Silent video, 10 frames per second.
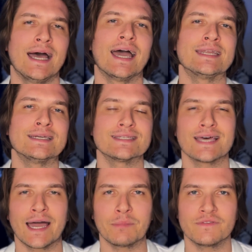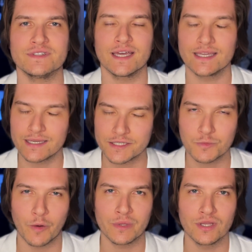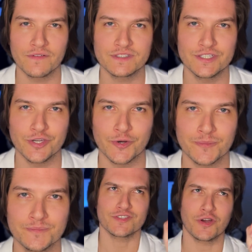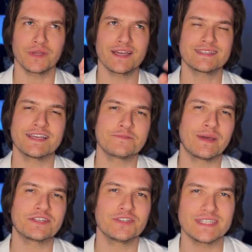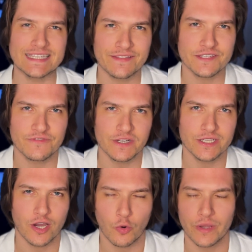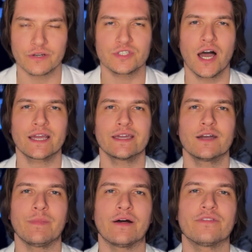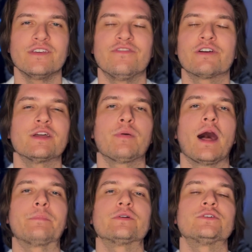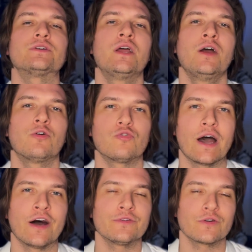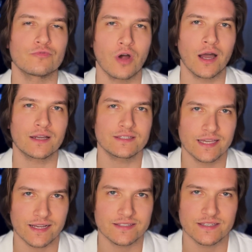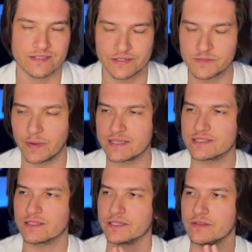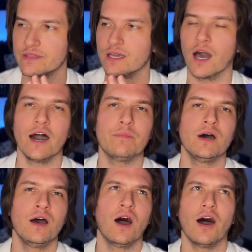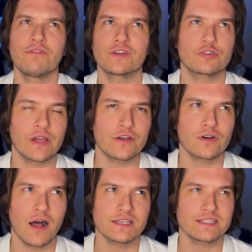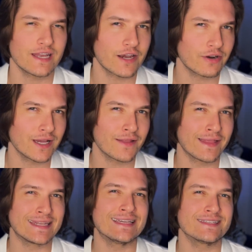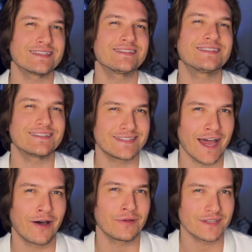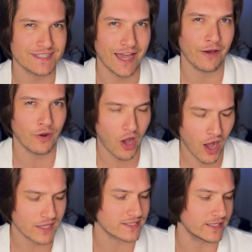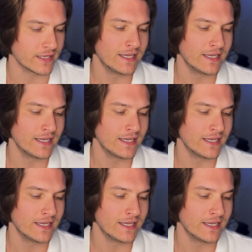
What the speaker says: any time of day, it is what we love to do. So yes, as mentioned in this video, we are talking about the very popular Round Rock, Texas. It is basically the hub of the greater Austin area that isn't downtown Austin.